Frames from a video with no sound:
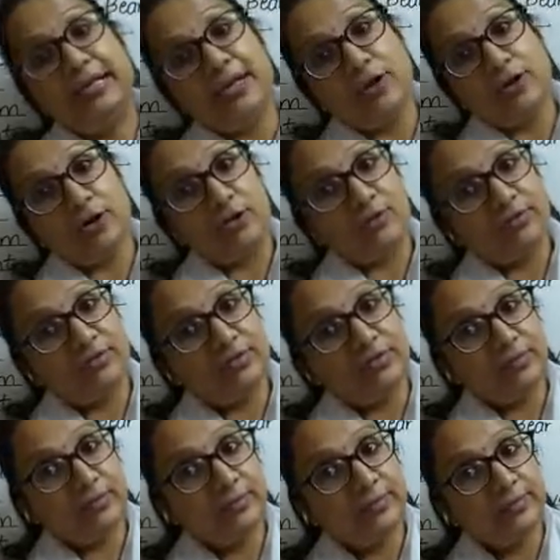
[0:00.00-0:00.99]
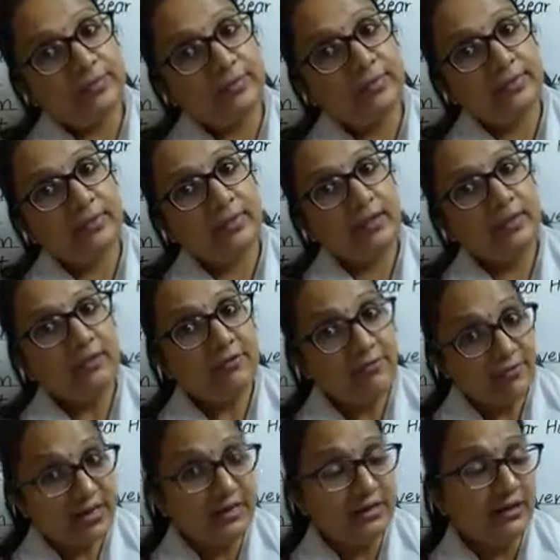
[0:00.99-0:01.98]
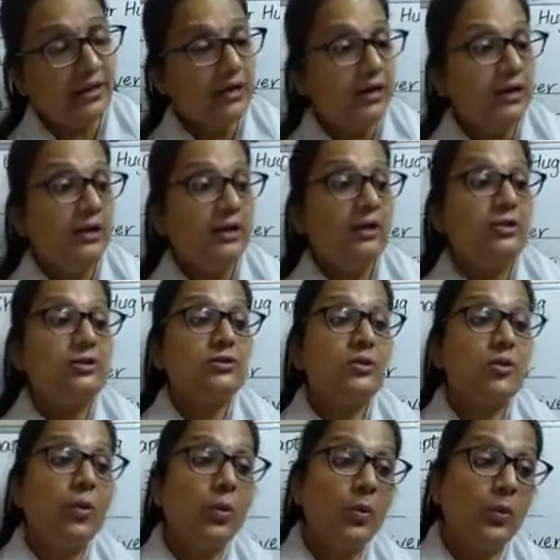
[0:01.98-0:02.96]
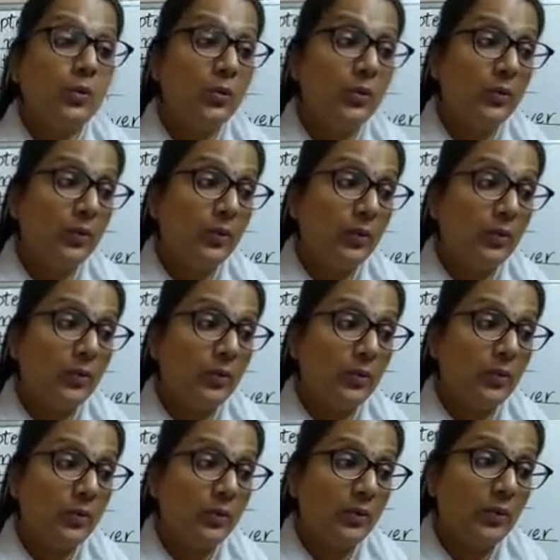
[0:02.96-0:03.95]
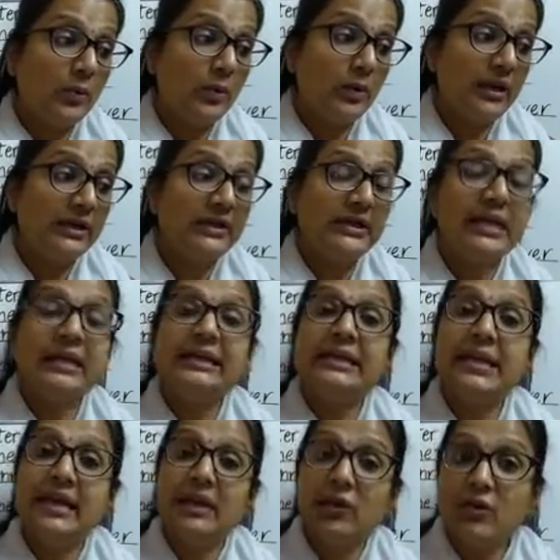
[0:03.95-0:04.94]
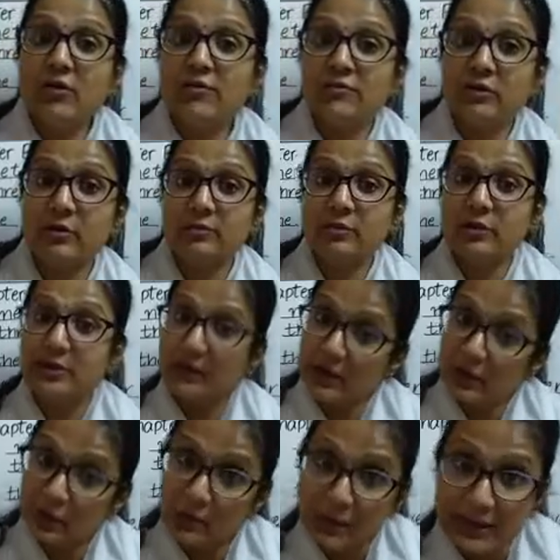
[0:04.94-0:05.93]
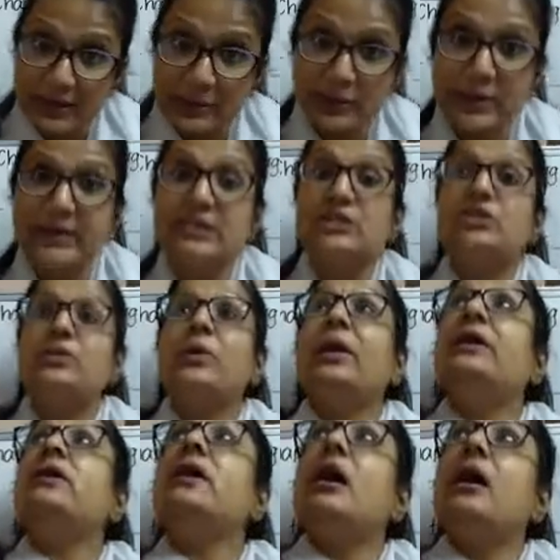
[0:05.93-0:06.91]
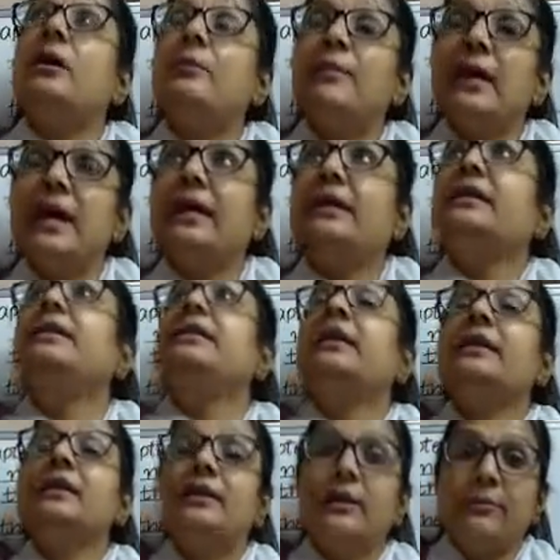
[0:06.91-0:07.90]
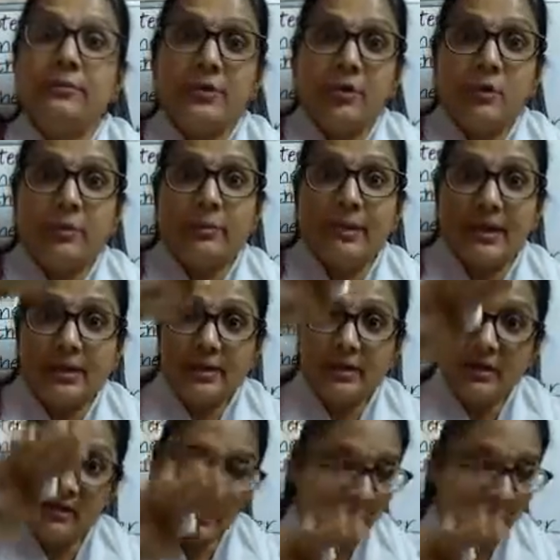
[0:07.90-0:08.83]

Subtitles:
take off. Fine. So, it can take off from the ground by going straight up, and it can come down by